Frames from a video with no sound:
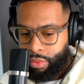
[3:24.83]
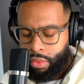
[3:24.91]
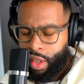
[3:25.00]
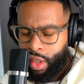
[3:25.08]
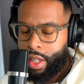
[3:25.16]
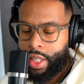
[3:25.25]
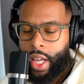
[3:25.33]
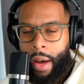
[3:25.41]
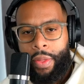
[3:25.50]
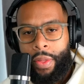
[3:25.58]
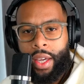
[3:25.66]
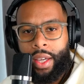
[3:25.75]
Stop
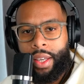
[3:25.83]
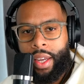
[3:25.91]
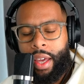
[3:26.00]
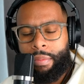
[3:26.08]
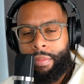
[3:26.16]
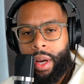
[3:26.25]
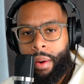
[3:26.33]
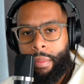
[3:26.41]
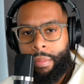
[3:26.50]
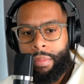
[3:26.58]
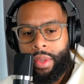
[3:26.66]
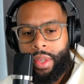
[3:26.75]
thinking that
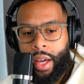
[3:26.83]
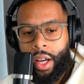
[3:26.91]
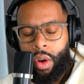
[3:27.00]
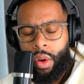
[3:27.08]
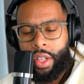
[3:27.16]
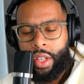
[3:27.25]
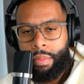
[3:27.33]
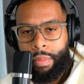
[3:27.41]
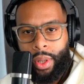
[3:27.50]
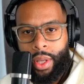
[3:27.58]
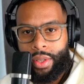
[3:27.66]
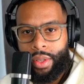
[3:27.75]
that calling the
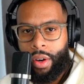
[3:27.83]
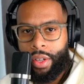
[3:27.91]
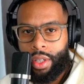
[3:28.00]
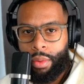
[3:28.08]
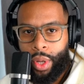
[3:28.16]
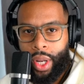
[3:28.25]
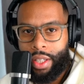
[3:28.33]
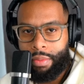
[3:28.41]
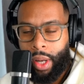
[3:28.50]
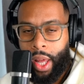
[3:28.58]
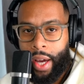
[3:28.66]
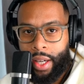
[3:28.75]
police on someone that's
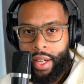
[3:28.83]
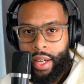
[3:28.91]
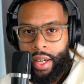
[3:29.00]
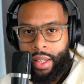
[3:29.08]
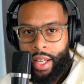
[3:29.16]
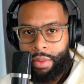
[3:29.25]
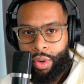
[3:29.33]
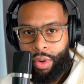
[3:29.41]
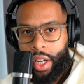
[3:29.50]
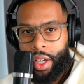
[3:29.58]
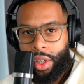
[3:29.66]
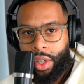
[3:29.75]
black that's
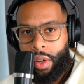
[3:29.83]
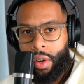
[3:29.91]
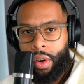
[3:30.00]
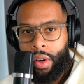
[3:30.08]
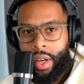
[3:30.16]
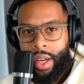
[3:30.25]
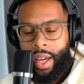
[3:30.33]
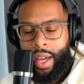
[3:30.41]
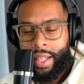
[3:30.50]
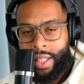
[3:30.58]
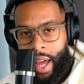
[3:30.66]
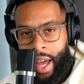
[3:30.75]
breaking the law
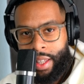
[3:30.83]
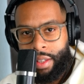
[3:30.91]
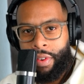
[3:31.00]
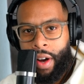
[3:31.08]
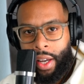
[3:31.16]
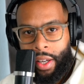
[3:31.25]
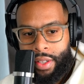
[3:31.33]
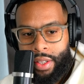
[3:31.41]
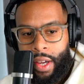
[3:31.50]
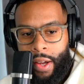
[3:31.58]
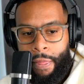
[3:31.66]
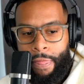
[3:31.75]
is an act of violence.
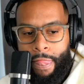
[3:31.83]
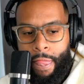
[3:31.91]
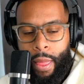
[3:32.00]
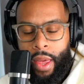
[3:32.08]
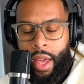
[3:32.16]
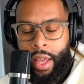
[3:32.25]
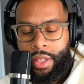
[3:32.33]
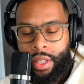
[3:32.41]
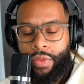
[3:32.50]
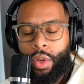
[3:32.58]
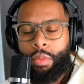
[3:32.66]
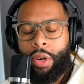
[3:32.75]
Listen, if
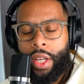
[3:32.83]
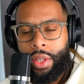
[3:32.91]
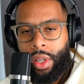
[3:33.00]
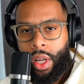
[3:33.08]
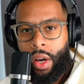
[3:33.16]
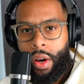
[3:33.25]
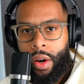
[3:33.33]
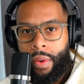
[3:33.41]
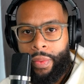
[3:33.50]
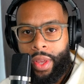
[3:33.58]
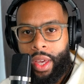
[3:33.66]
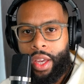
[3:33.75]
you break the law
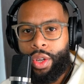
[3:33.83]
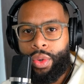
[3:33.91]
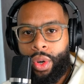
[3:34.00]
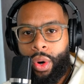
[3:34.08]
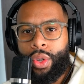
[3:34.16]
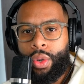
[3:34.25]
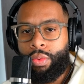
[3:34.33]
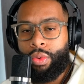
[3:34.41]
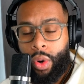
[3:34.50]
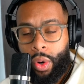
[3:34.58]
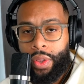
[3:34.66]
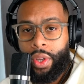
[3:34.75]
and you know you've
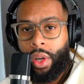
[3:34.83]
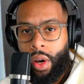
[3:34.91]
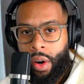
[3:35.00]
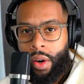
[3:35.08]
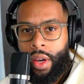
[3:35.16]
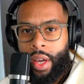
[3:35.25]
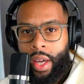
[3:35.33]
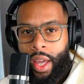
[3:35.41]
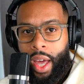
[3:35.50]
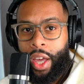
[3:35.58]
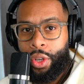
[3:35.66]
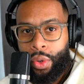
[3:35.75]
broken the law
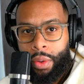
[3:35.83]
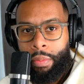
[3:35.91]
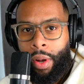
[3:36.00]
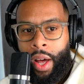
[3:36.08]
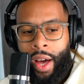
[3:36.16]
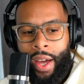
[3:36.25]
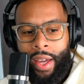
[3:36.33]
and you comply,